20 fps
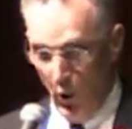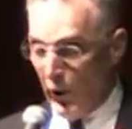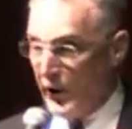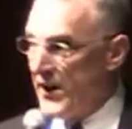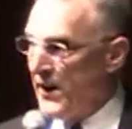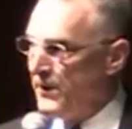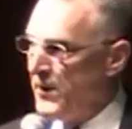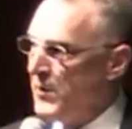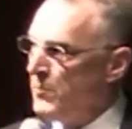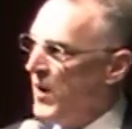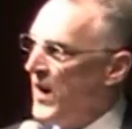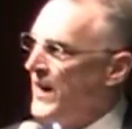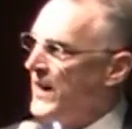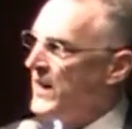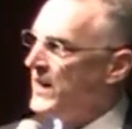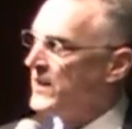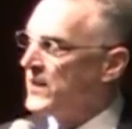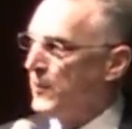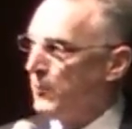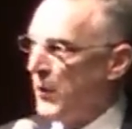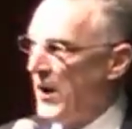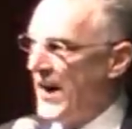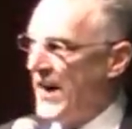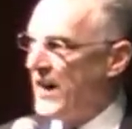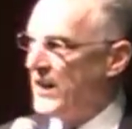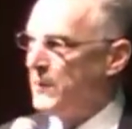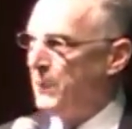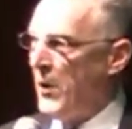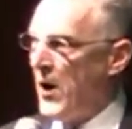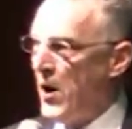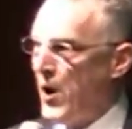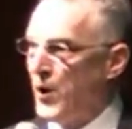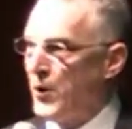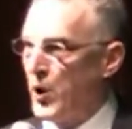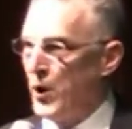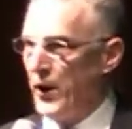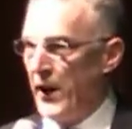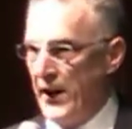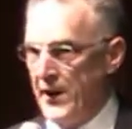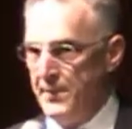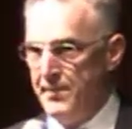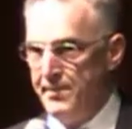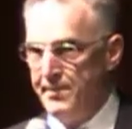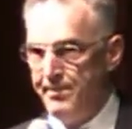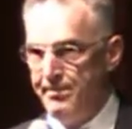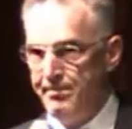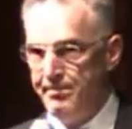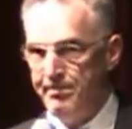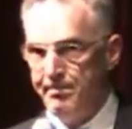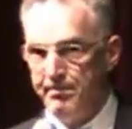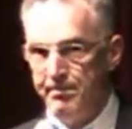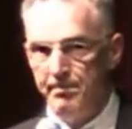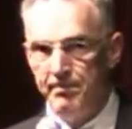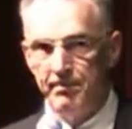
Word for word: or giving money to Planned Parenthood. Yeah.